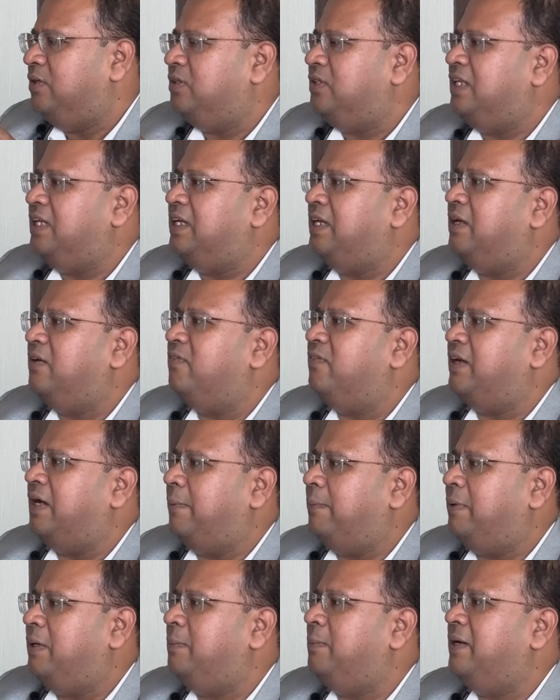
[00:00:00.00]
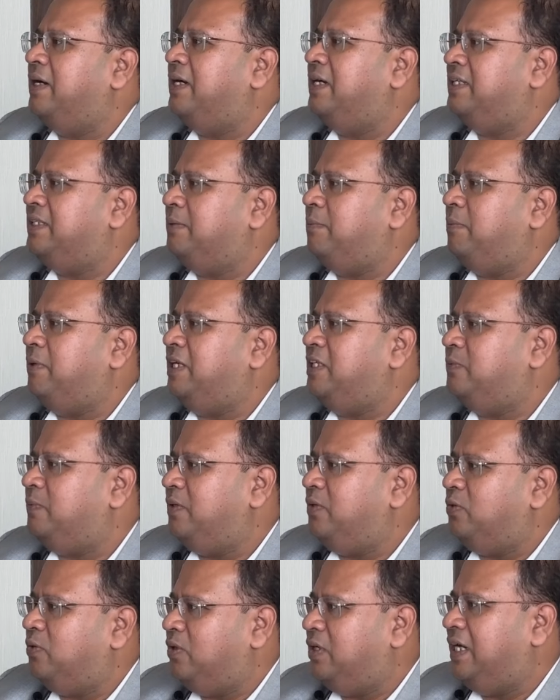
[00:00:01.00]
are thinking of capital market as a place
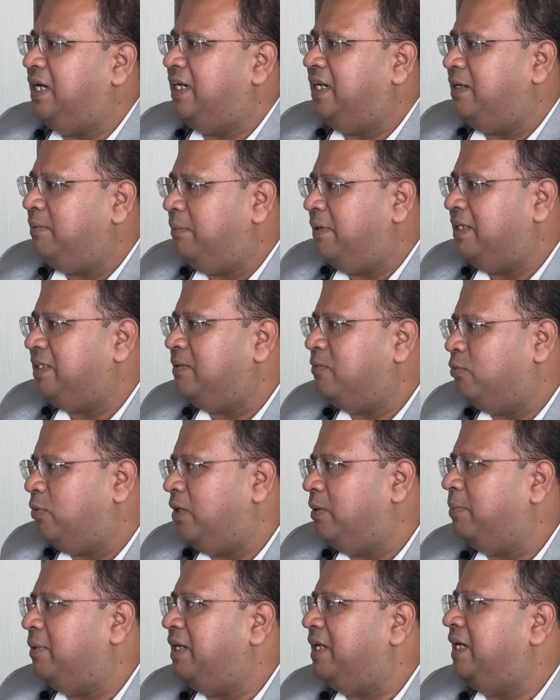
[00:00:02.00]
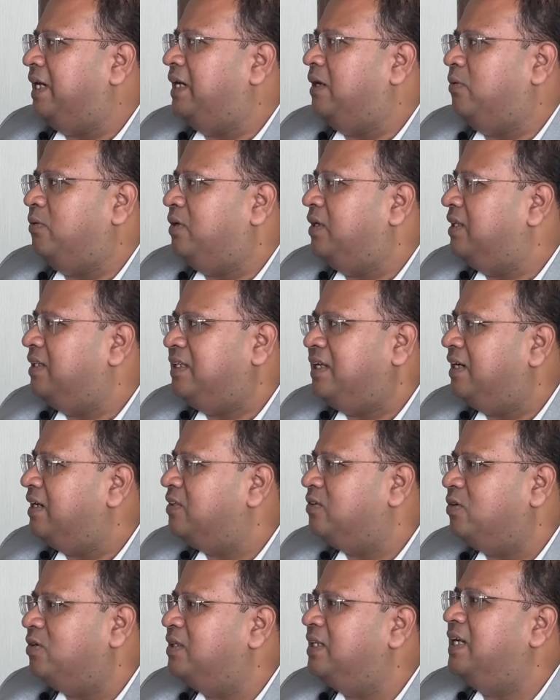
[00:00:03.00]
where you get in, make some quick money, get out. That
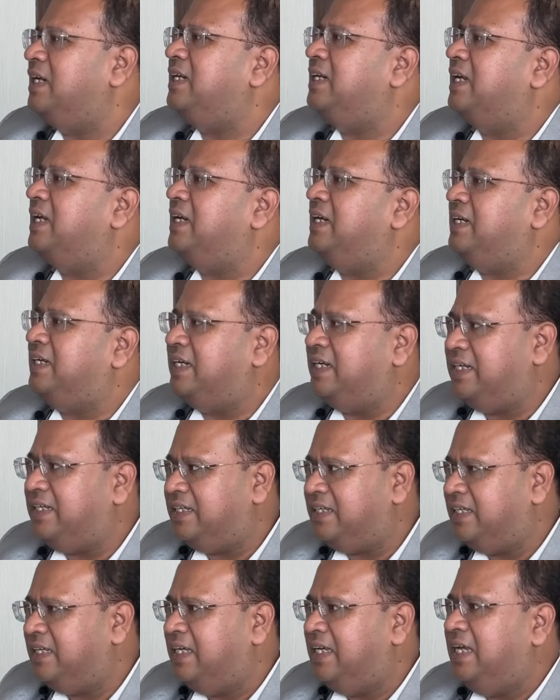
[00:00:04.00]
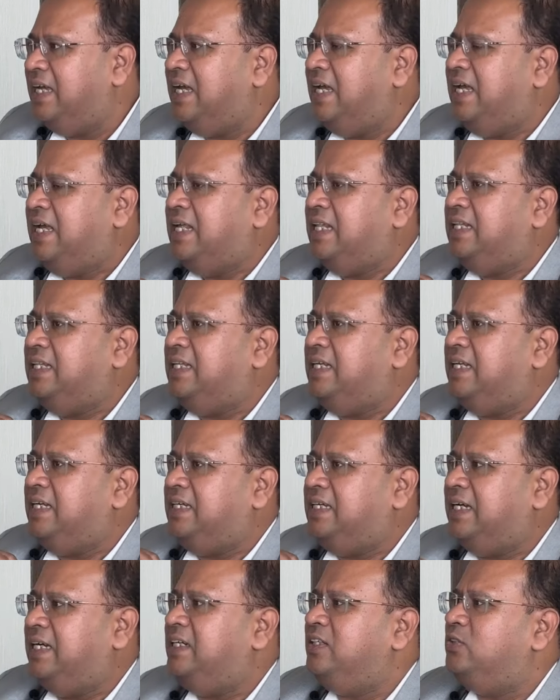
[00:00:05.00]
is not the entire intent. The
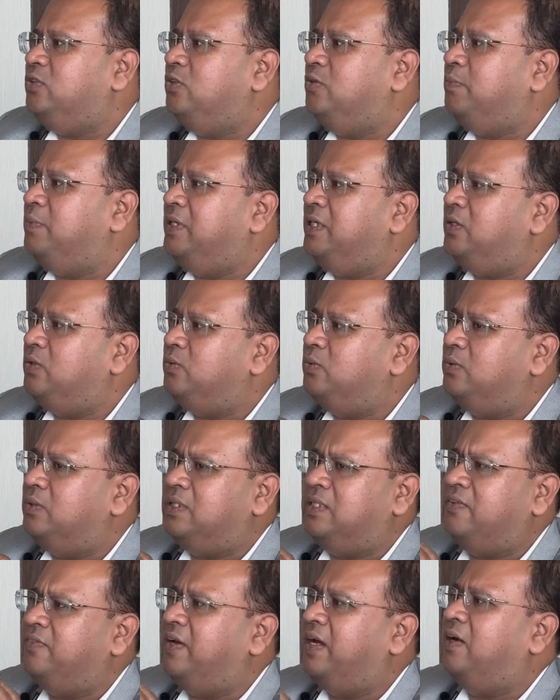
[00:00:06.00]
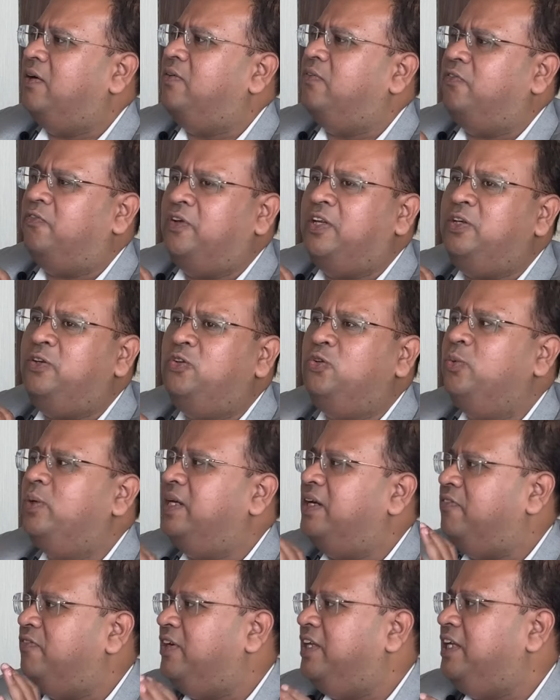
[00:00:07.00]
intent should be when you do
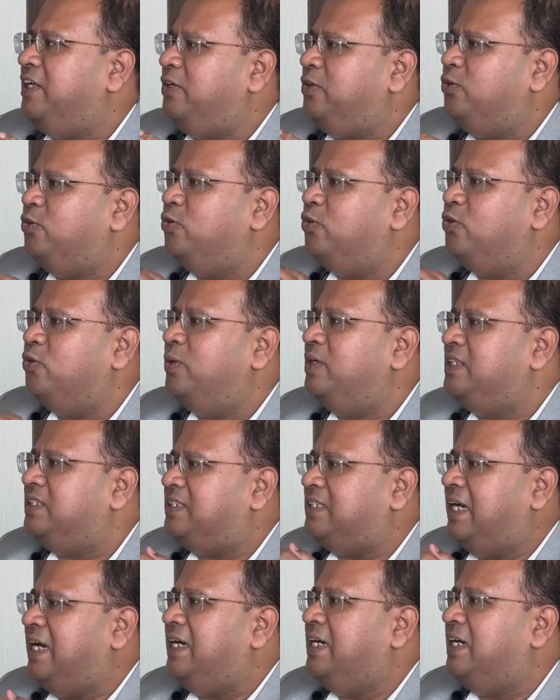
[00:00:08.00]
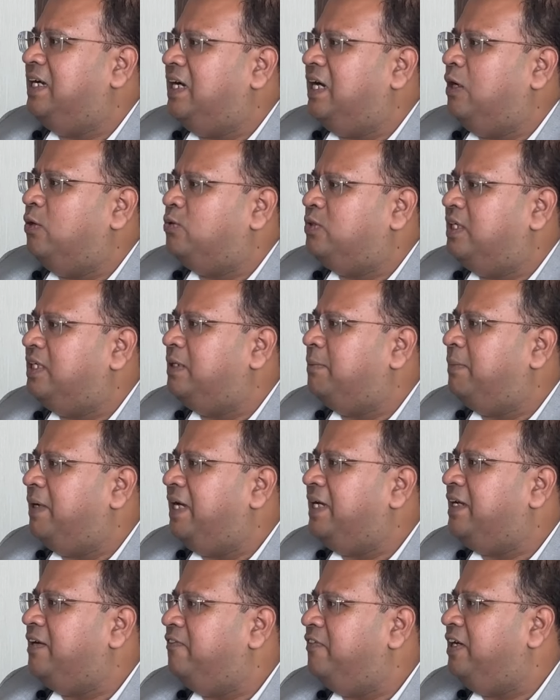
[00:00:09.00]
an FD, you don't go and stand outside the
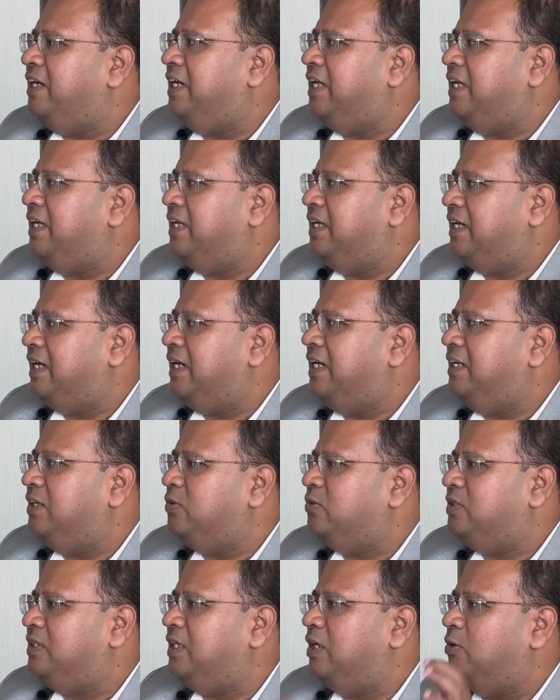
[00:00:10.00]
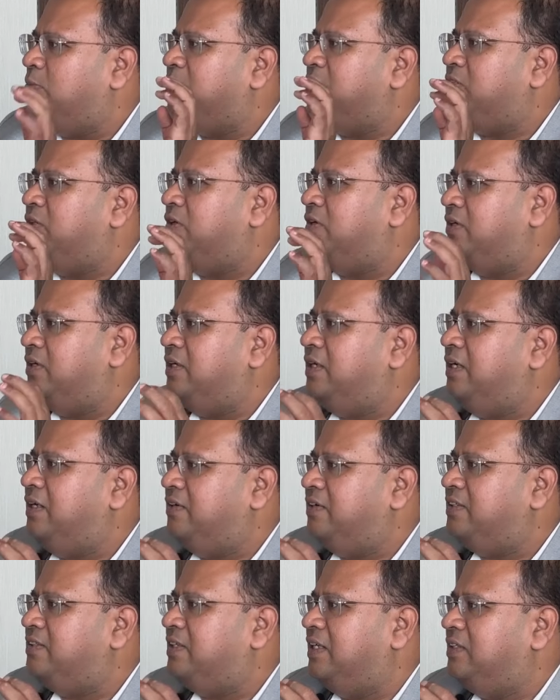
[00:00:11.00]
bank every day, right, to see how much your
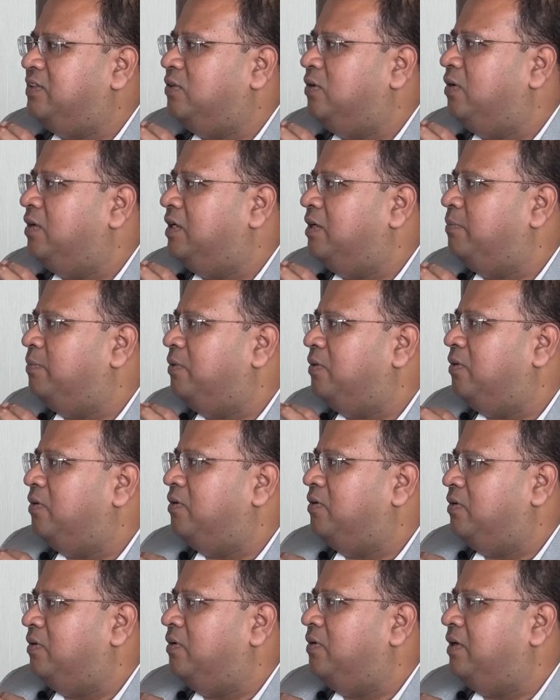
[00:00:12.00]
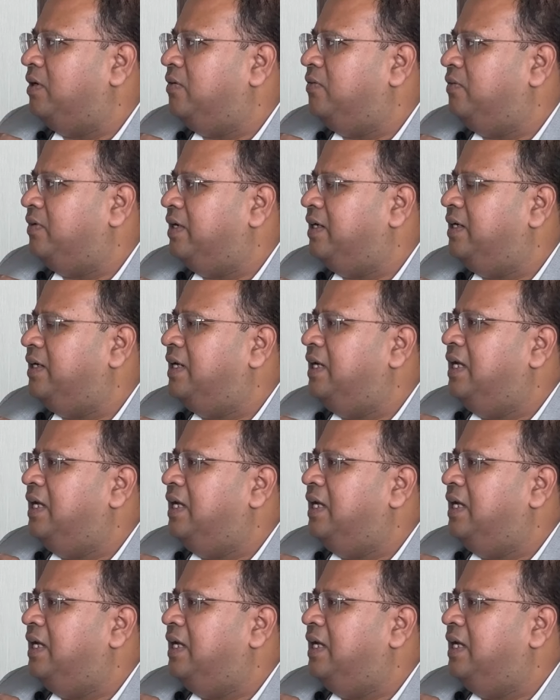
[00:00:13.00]
interest has gone up or down, right?